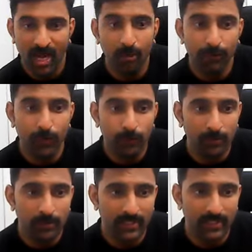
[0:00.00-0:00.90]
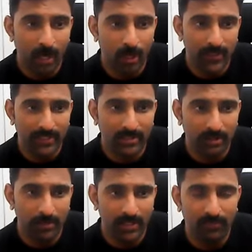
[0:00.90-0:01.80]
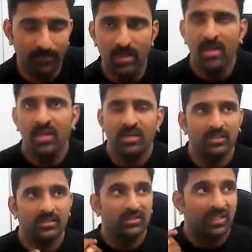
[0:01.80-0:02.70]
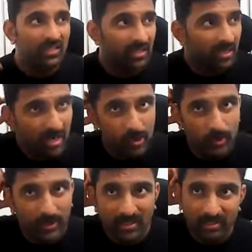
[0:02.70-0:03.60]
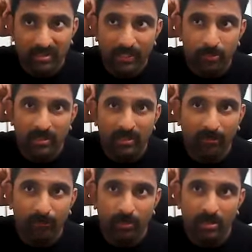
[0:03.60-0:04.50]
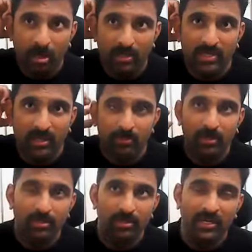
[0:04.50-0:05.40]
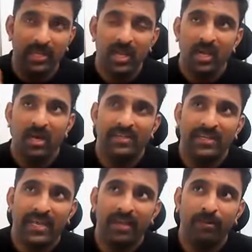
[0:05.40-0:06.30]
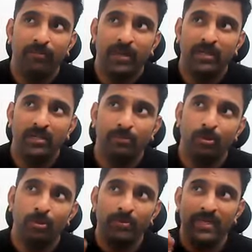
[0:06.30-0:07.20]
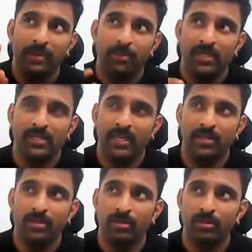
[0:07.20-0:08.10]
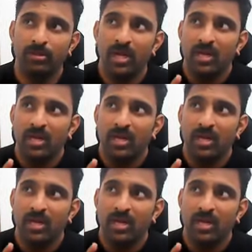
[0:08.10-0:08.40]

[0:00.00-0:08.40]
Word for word: how few people they always believe that uh, 23 24 not coming only A day one movement number 10 no